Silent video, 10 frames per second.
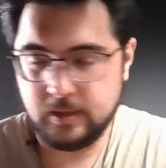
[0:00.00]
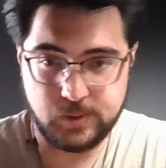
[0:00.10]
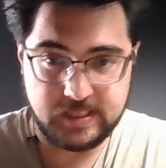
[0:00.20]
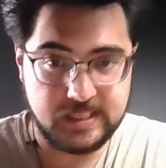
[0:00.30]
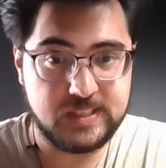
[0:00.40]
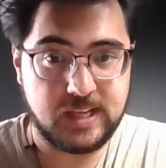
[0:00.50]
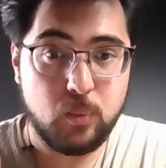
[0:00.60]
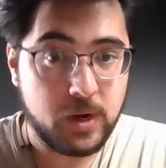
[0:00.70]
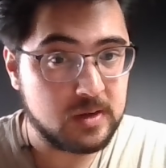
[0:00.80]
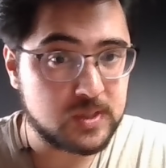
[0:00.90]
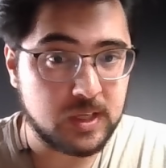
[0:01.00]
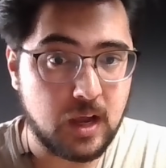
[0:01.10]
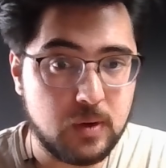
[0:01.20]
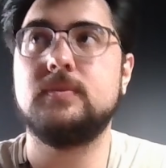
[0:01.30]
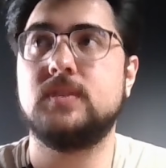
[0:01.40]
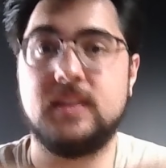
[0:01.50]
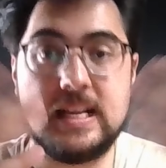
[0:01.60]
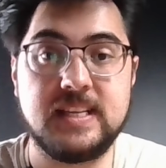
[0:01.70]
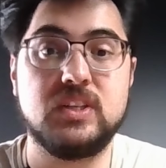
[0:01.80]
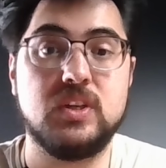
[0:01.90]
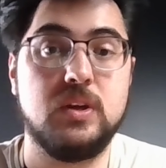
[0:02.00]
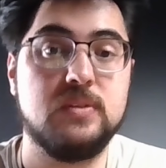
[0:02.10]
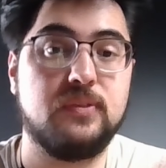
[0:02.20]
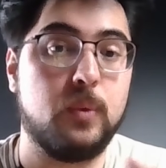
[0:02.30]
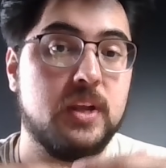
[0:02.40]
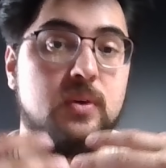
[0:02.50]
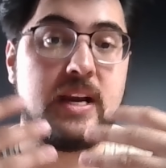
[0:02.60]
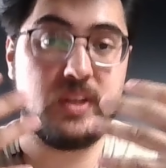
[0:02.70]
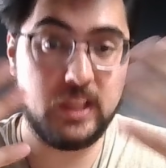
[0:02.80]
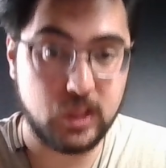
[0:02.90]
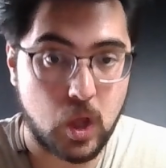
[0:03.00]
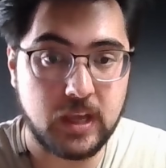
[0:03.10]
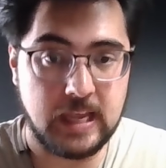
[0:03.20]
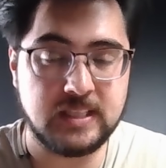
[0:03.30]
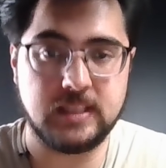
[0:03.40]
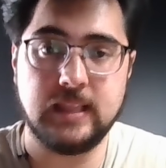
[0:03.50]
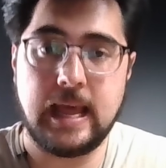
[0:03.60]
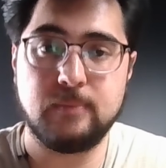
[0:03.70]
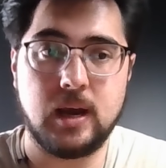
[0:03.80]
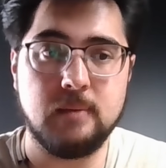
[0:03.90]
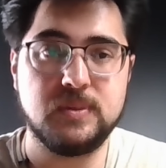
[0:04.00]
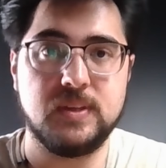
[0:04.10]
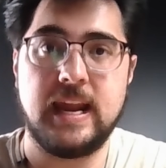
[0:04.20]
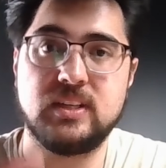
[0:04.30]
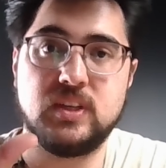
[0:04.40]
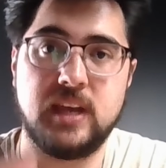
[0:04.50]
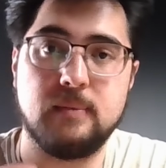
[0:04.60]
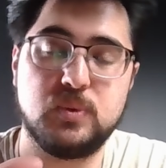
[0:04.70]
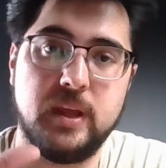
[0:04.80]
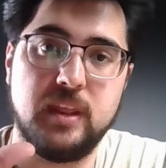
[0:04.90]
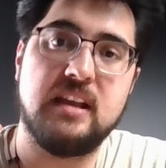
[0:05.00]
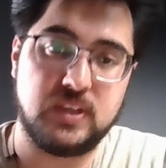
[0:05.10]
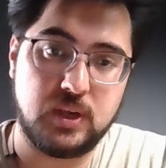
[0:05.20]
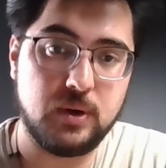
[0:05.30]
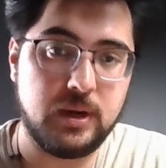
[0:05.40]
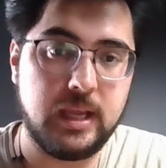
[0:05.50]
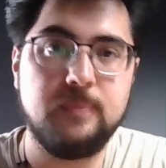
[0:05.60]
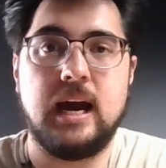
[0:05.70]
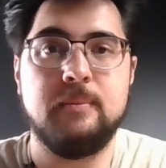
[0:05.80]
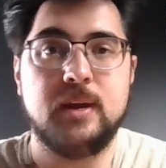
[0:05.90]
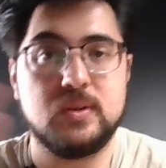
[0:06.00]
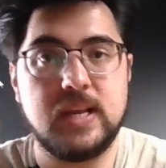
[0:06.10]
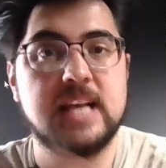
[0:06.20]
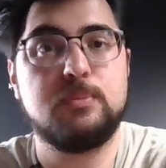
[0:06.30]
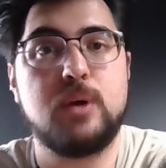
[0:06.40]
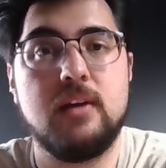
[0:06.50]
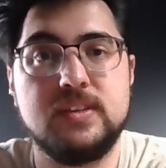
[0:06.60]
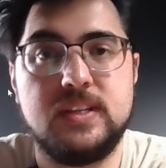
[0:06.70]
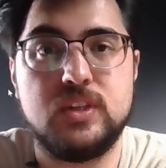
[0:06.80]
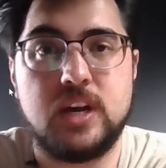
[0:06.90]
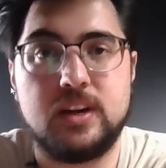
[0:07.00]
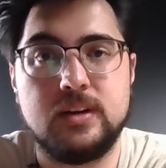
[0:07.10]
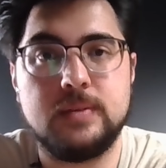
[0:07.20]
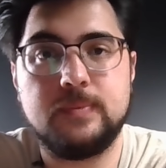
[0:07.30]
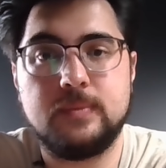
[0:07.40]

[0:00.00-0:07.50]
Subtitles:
So I did say Windows Hello, so that's actually used for when you actually log into the laptop, so that actually helps with security. It also has a privacy shutter.